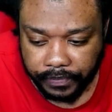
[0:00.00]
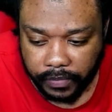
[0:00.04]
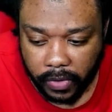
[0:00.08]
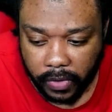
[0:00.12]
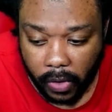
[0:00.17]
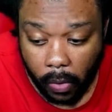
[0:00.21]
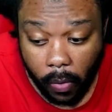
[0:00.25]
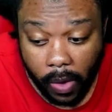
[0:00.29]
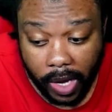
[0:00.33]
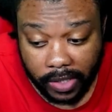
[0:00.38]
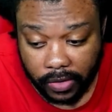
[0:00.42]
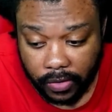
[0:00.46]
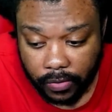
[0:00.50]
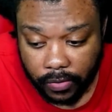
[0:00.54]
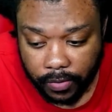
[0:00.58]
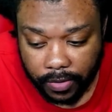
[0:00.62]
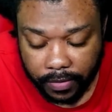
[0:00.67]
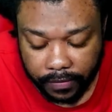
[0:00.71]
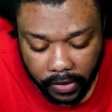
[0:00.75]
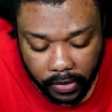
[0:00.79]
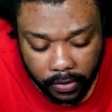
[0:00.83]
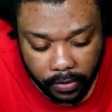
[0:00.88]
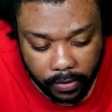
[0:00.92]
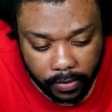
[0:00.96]
Watch the
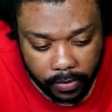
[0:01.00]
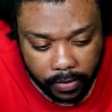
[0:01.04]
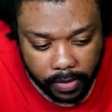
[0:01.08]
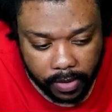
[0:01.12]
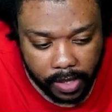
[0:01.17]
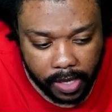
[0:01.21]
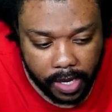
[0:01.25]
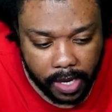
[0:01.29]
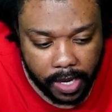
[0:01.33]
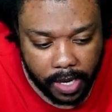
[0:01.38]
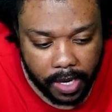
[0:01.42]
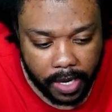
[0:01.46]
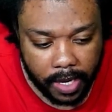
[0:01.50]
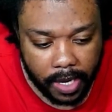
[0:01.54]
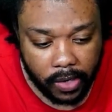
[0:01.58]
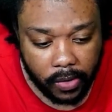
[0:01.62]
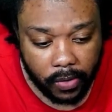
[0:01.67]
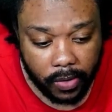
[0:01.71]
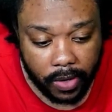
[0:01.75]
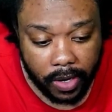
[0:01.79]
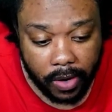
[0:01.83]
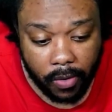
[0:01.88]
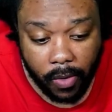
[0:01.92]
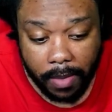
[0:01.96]
review, and
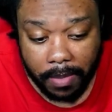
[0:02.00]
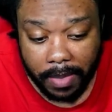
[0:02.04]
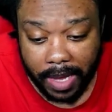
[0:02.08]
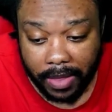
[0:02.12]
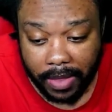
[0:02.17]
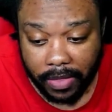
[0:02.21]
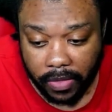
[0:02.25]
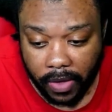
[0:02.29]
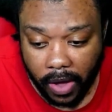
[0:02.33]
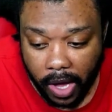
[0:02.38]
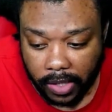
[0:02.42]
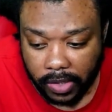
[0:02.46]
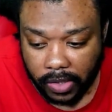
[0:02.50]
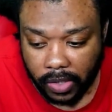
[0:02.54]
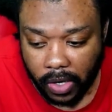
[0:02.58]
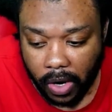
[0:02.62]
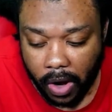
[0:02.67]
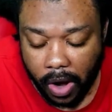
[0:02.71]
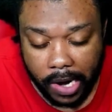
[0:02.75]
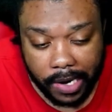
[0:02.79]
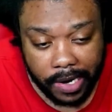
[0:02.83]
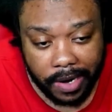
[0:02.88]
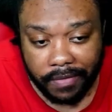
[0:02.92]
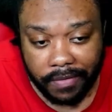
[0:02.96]
you'll hear what my thoughts
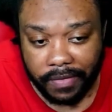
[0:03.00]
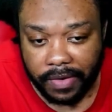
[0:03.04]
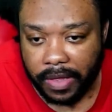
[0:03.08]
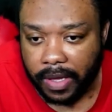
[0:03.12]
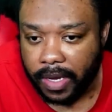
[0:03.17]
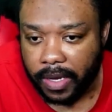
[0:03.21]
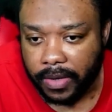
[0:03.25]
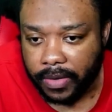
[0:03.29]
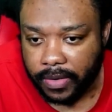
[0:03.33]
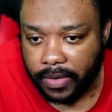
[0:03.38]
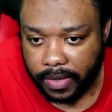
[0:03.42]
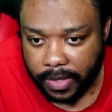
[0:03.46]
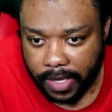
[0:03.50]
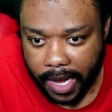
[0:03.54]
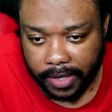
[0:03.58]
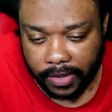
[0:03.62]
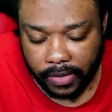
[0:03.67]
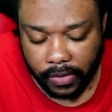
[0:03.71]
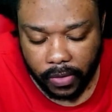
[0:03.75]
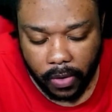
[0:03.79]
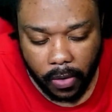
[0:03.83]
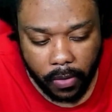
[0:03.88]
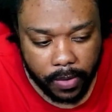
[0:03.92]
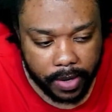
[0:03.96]
are on everything
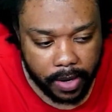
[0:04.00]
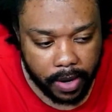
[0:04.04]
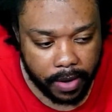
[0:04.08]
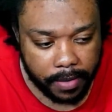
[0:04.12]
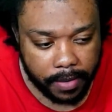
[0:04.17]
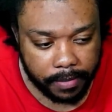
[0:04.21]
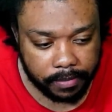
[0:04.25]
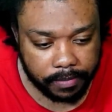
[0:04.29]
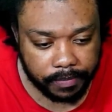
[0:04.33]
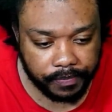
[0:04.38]
that's going on.